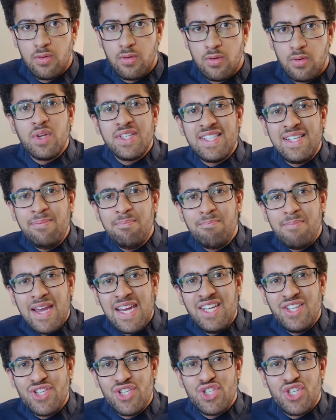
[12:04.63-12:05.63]
I want to see
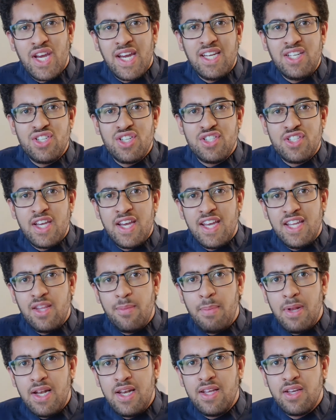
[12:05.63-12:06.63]
major changes in
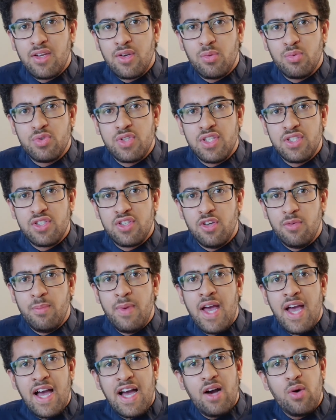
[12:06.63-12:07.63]
the political
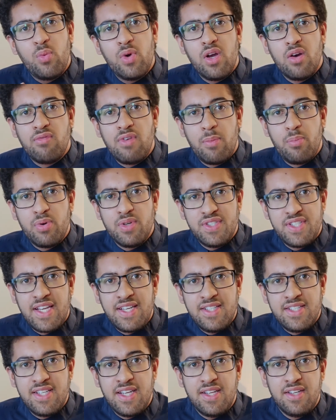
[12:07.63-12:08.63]
system, how we are
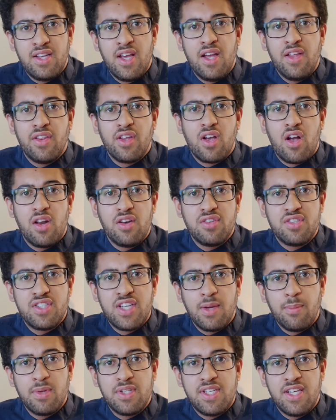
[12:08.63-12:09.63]
represented, the kind of
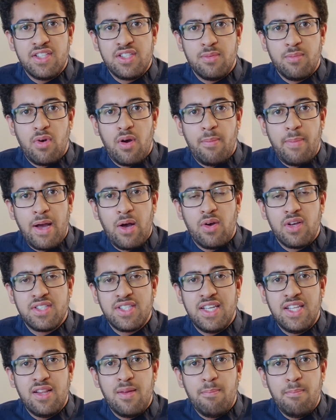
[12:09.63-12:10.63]
stigmatism about
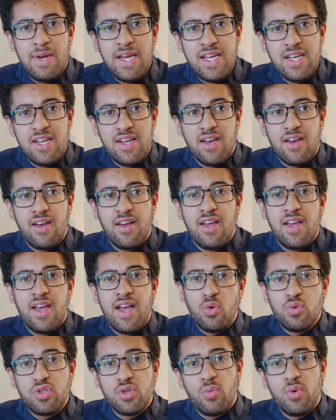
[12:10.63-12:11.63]
us in the media.
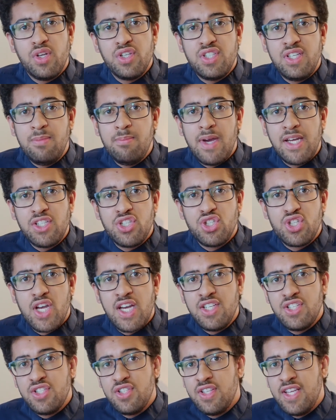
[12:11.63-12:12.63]
I also want to see major
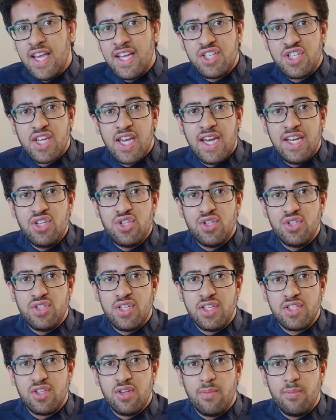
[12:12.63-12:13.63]
changes in the education
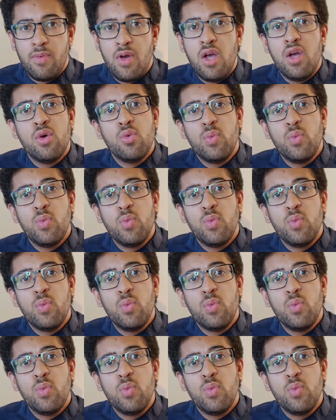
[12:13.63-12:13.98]
system.